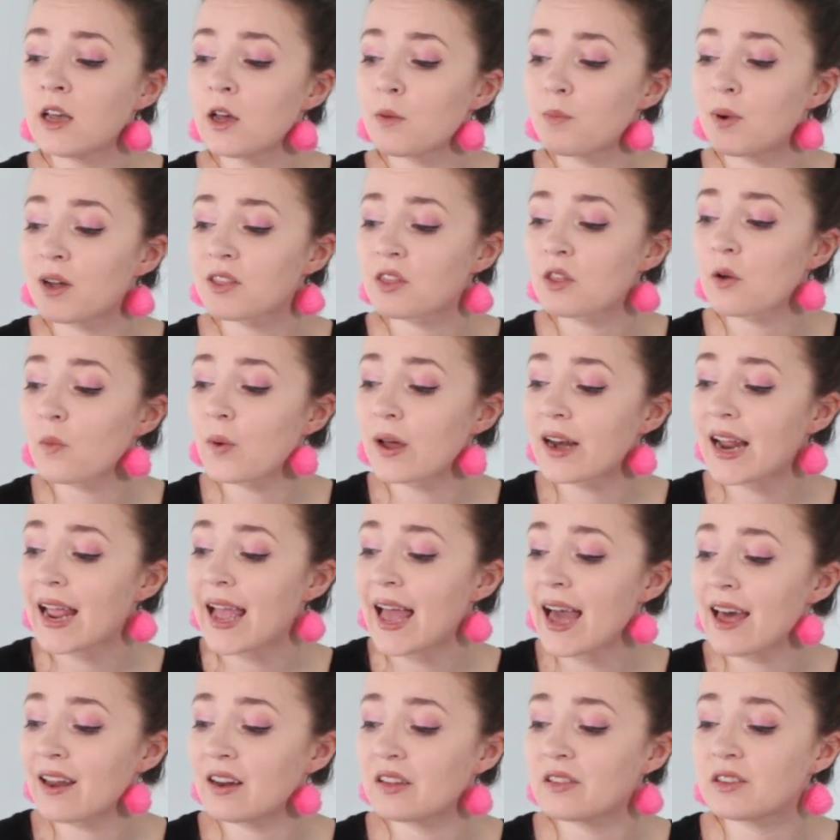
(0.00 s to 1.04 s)
but the one I
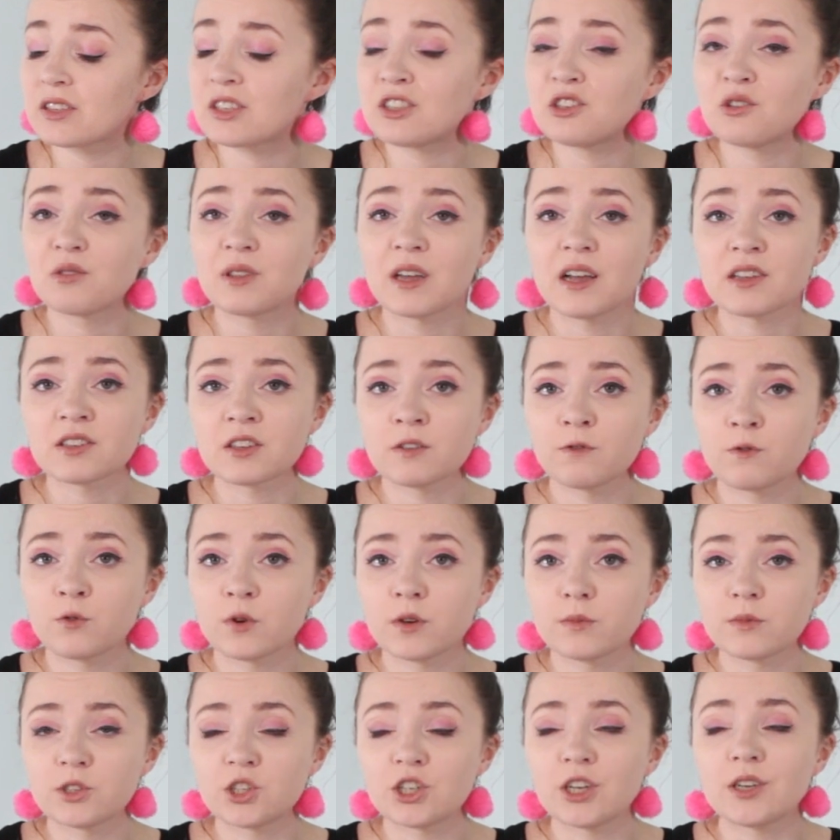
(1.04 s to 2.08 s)
had on this
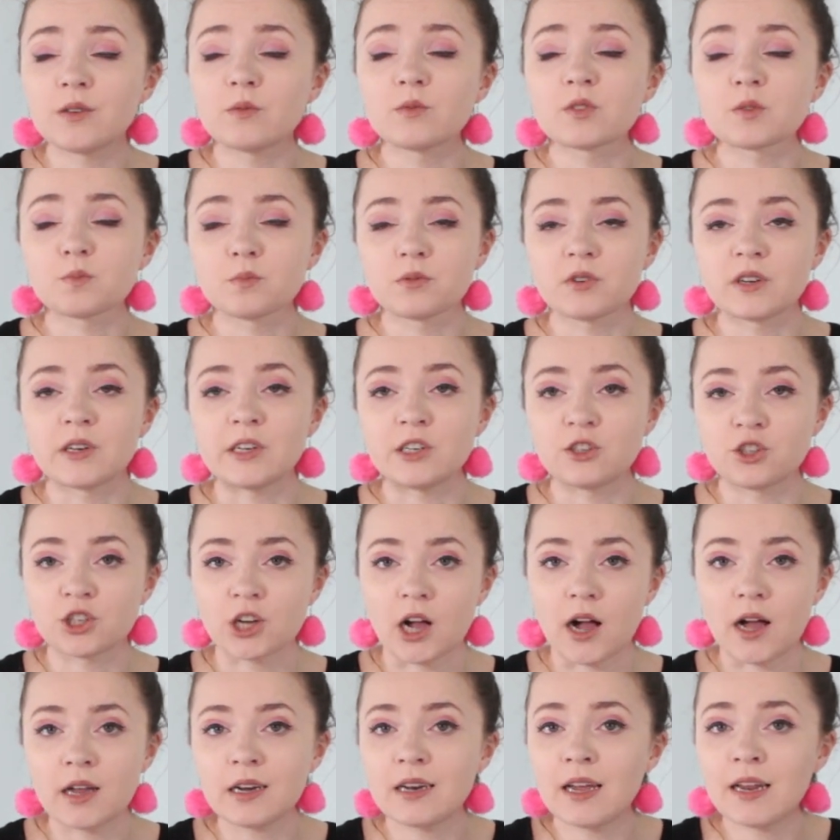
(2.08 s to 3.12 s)
2004 machine was pretty
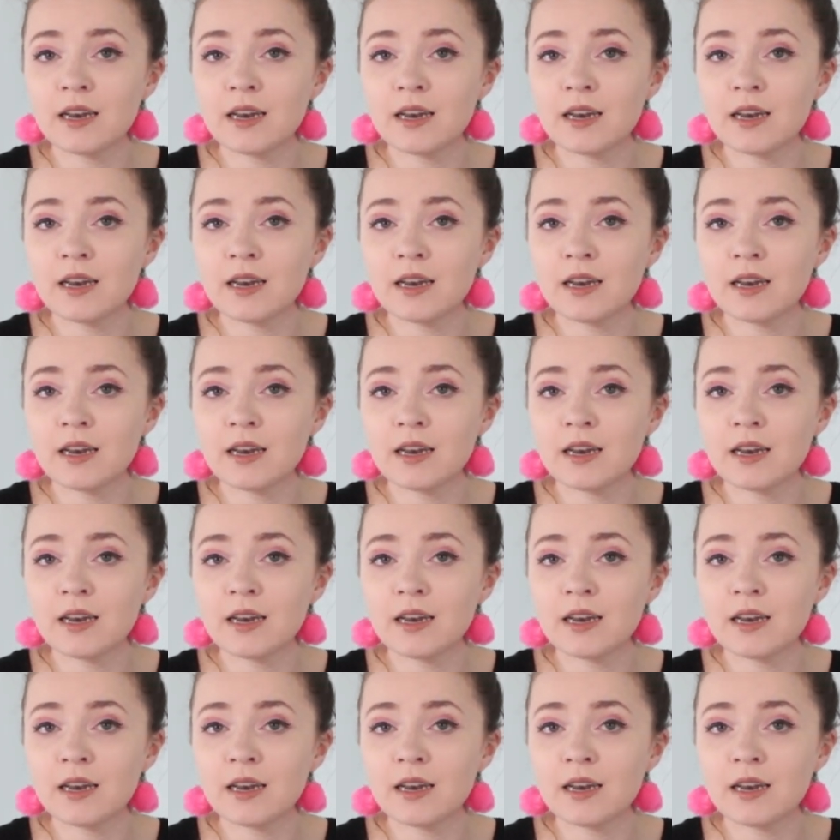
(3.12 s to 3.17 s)
shot.